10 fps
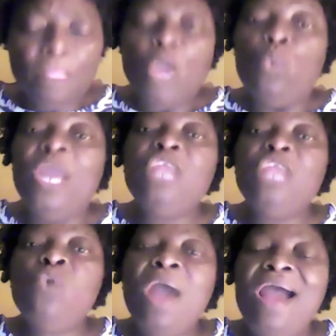When
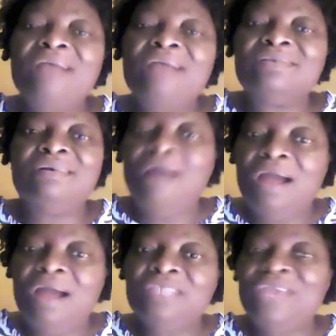you ask
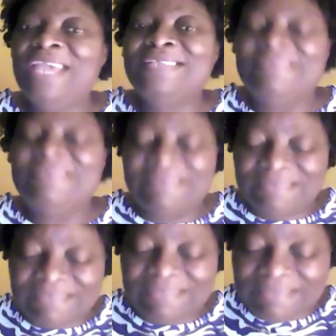God to
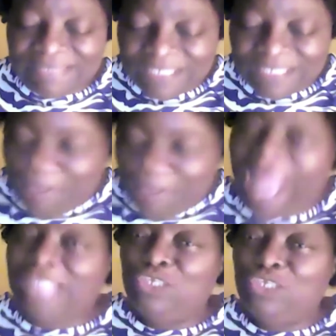
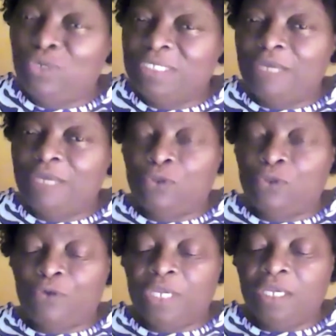expand your territory,
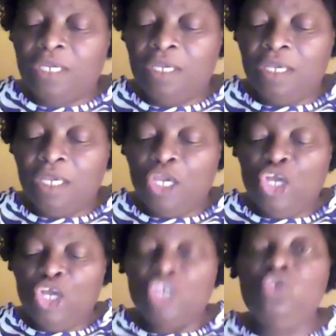
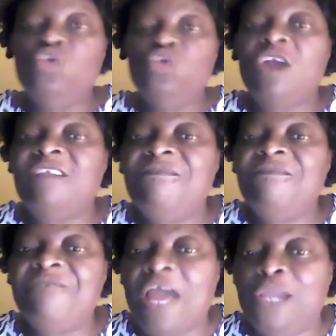do not
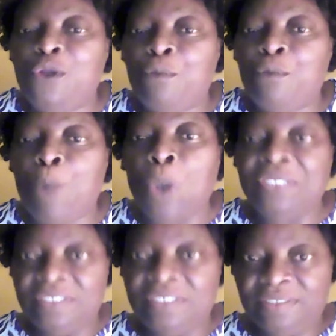define your
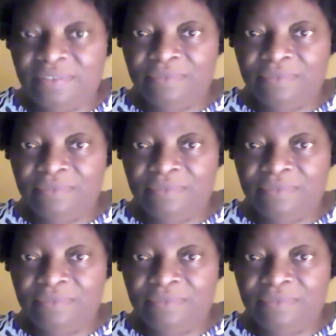borders.